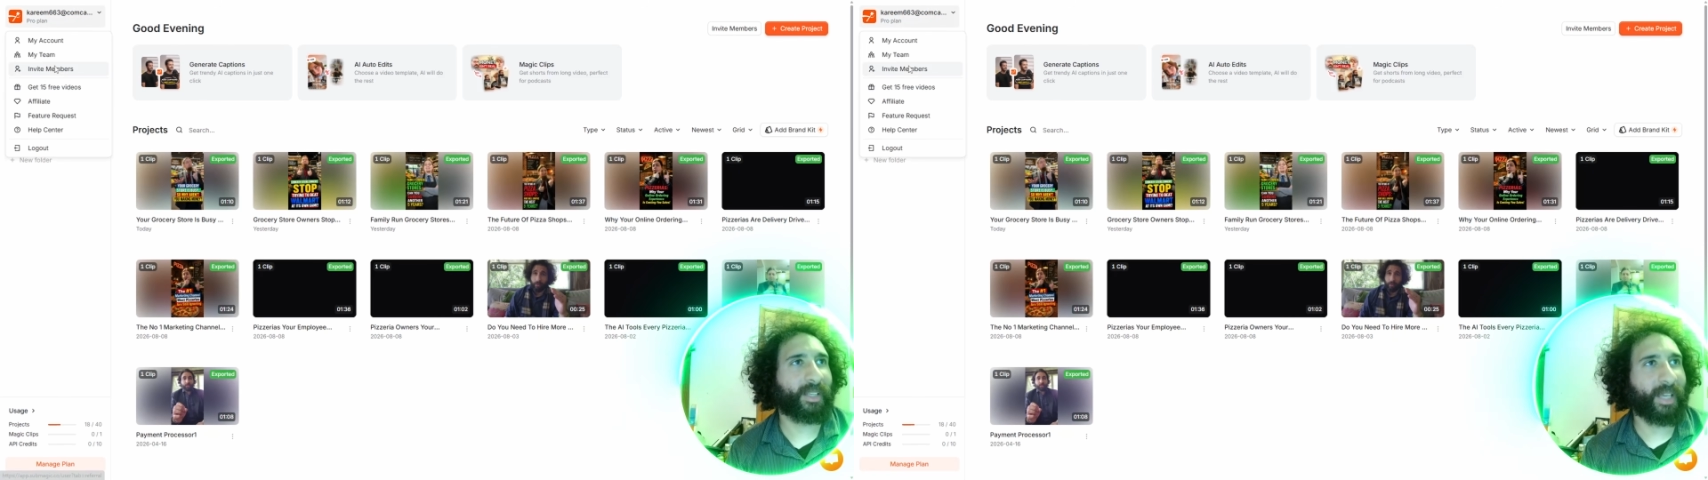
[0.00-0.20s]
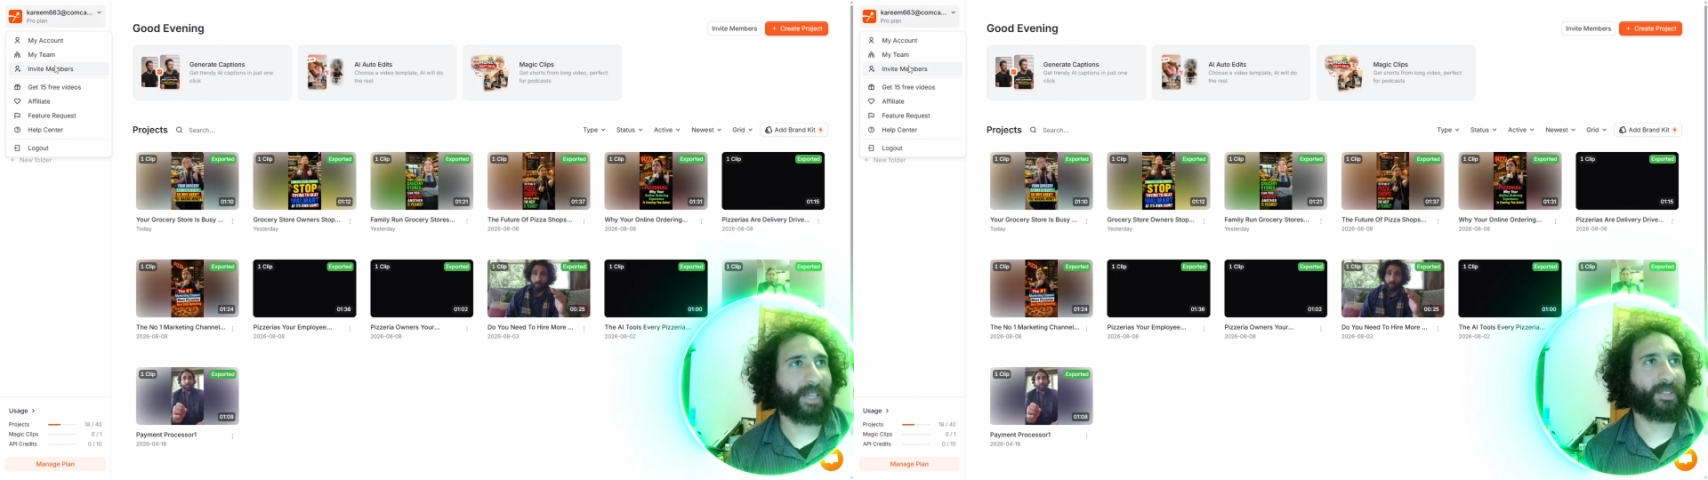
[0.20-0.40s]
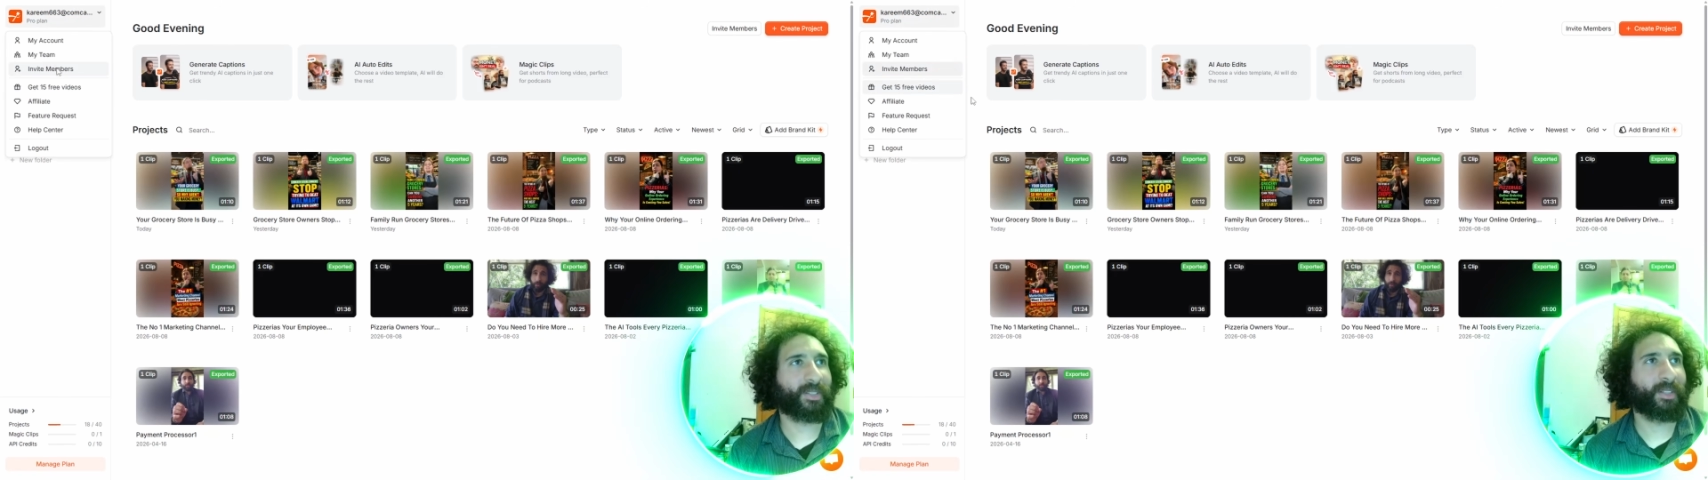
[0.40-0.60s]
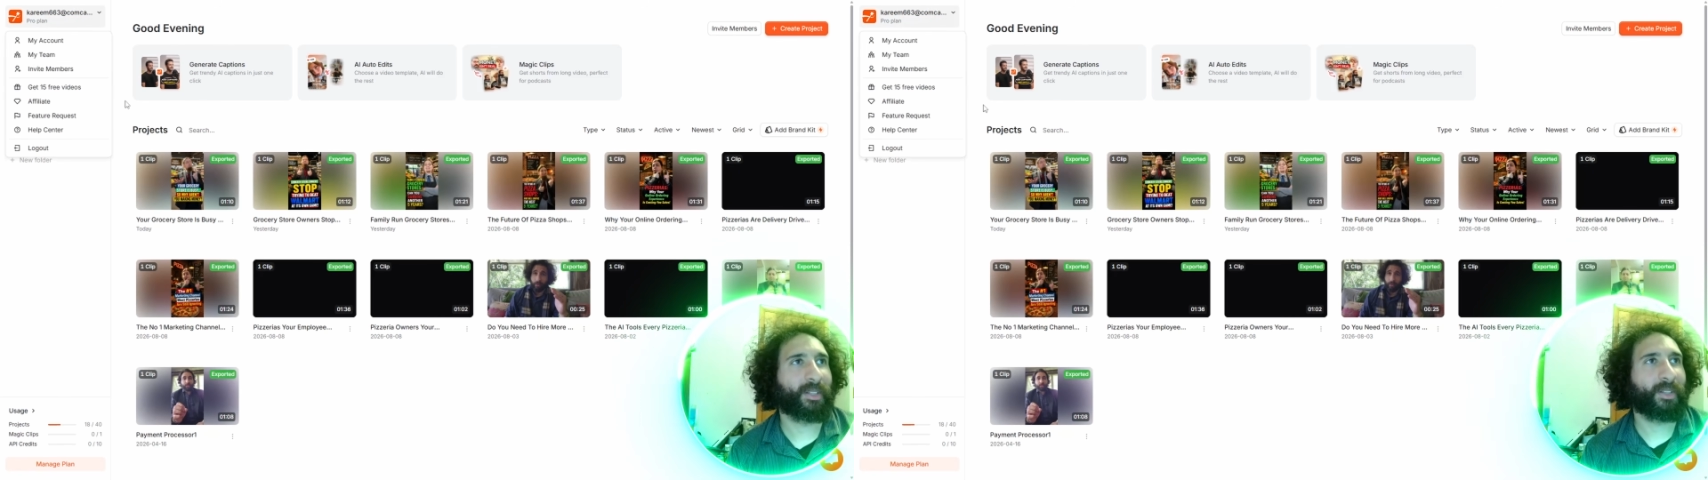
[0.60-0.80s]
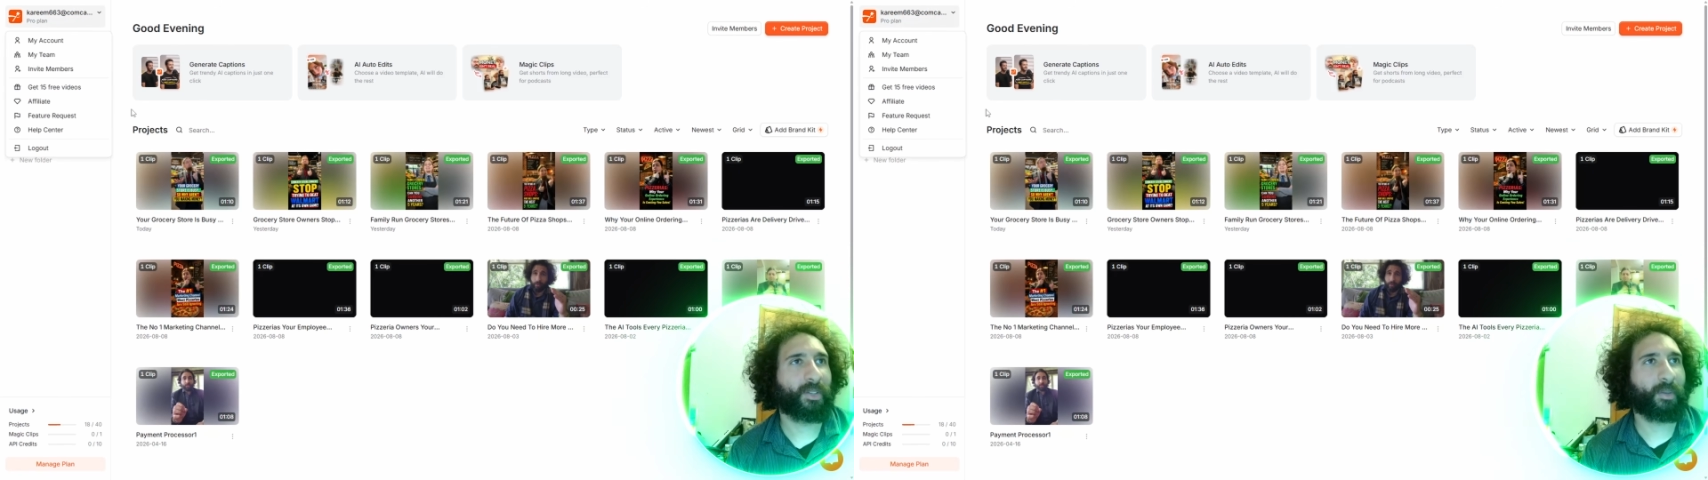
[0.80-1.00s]
Yes,
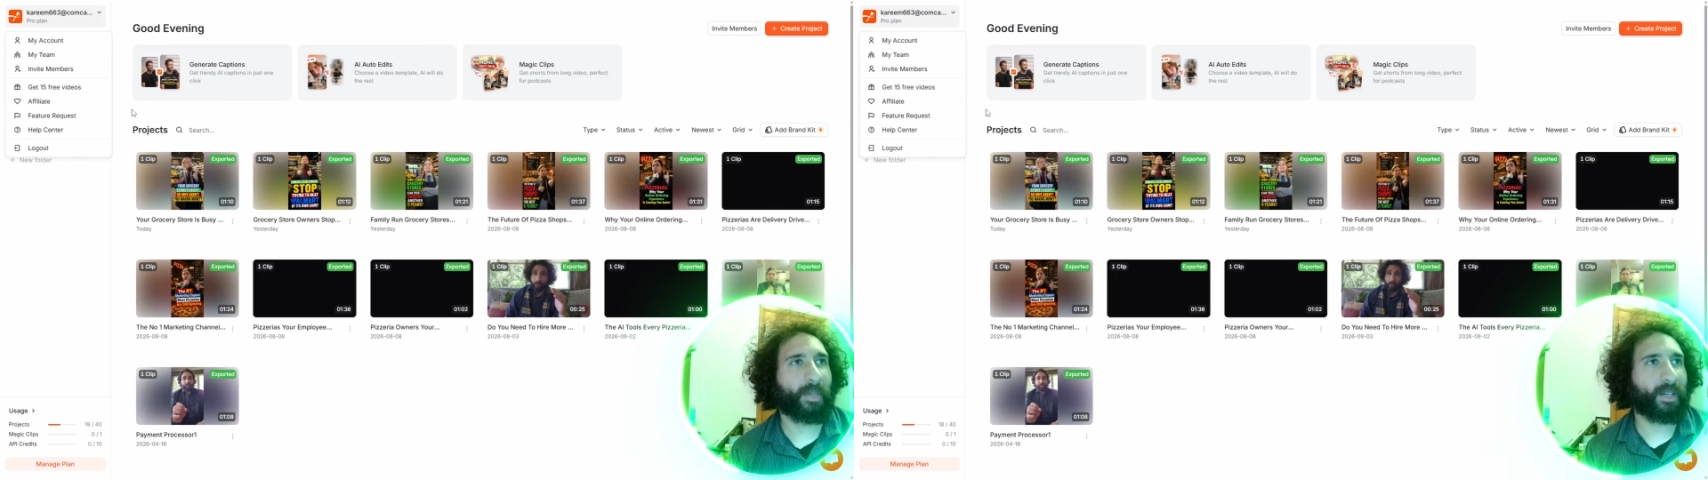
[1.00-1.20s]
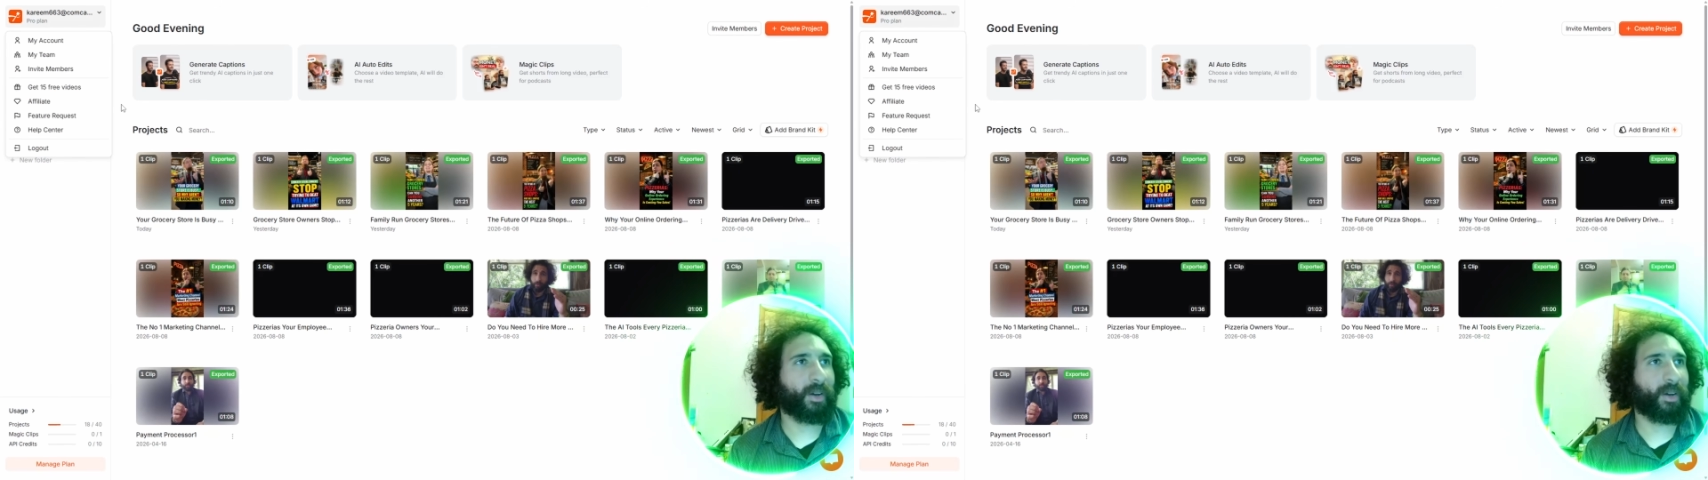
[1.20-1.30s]
you can make